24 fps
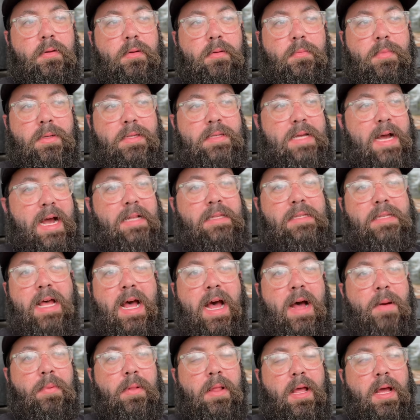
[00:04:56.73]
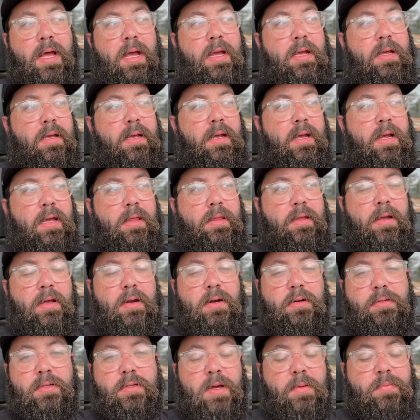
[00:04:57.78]
besides that play and the
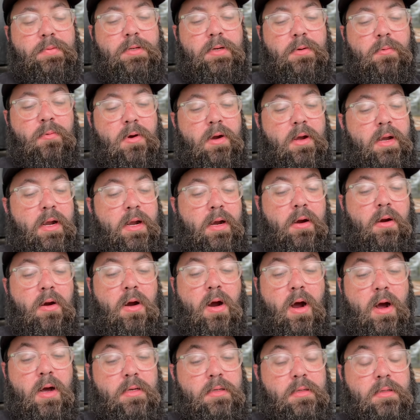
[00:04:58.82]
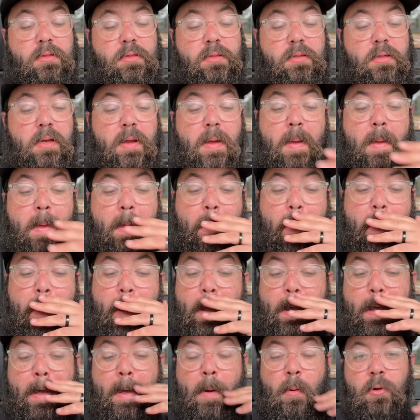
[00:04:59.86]
interception where Nick Cross
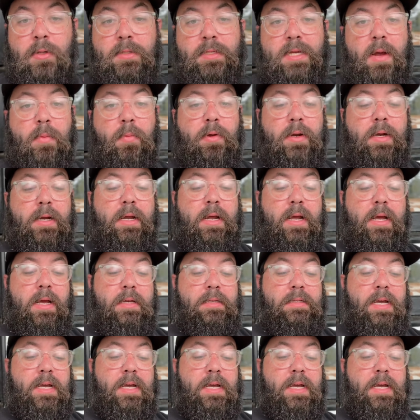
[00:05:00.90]
was able to get his